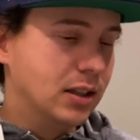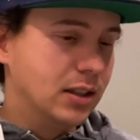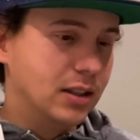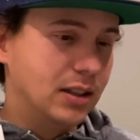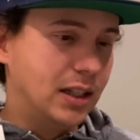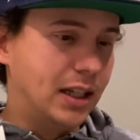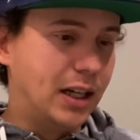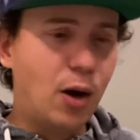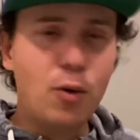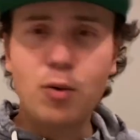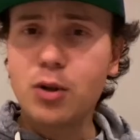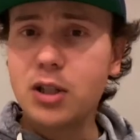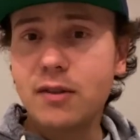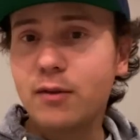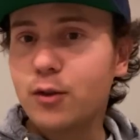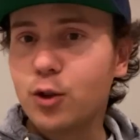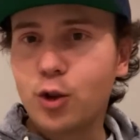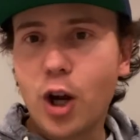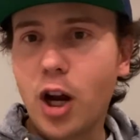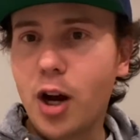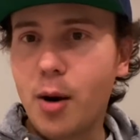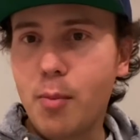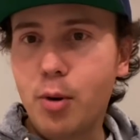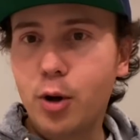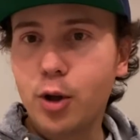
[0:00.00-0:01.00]
Like, I wasn't even
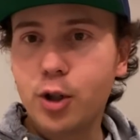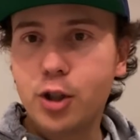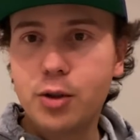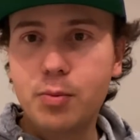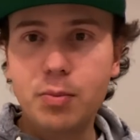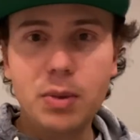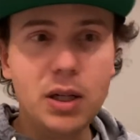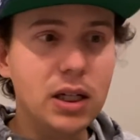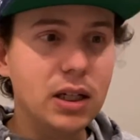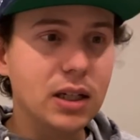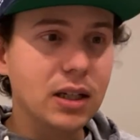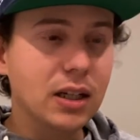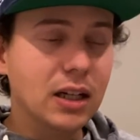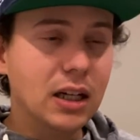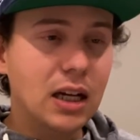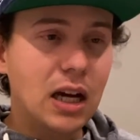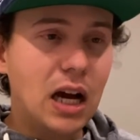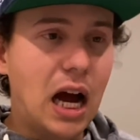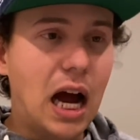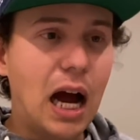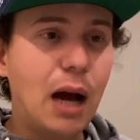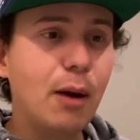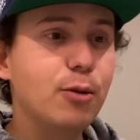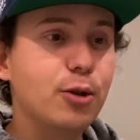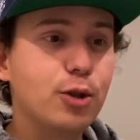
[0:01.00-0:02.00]
trying to push speed.
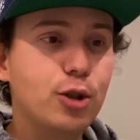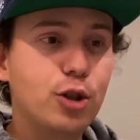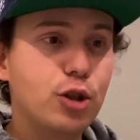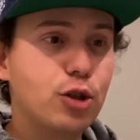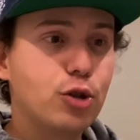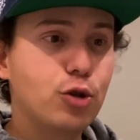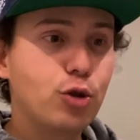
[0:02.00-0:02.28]
I was